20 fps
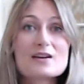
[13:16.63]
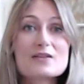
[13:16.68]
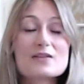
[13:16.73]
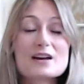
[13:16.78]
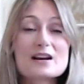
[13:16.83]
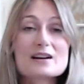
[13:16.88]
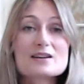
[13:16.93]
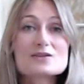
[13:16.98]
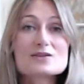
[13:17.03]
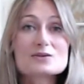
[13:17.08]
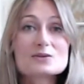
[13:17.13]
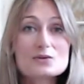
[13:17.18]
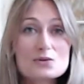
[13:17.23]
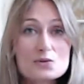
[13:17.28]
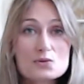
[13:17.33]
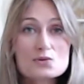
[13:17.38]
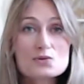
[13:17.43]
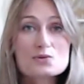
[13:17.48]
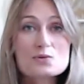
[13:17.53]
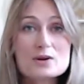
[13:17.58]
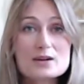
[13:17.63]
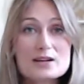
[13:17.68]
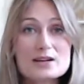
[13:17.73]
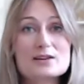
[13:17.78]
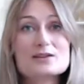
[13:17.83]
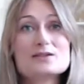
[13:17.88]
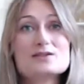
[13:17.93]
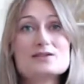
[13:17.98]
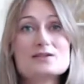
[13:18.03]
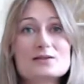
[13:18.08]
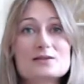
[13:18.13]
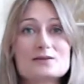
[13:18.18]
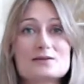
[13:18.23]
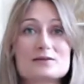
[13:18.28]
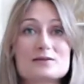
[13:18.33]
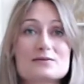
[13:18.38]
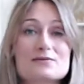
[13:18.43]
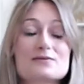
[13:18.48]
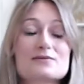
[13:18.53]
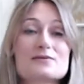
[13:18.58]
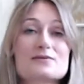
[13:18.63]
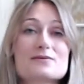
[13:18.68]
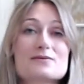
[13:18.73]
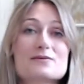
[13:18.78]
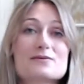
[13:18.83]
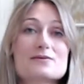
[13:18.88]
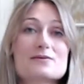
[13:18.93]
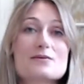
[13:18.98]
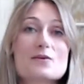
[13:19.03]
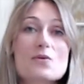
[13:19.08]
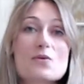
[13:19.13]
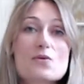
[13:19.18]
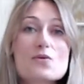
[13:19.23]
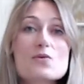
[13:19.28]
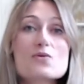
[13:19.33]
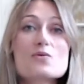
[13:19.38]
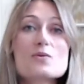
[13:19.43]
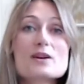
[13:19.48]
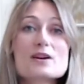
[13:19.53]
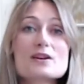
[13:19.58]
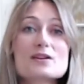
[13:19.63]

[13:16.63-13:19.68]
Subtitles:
That is all we can do. All we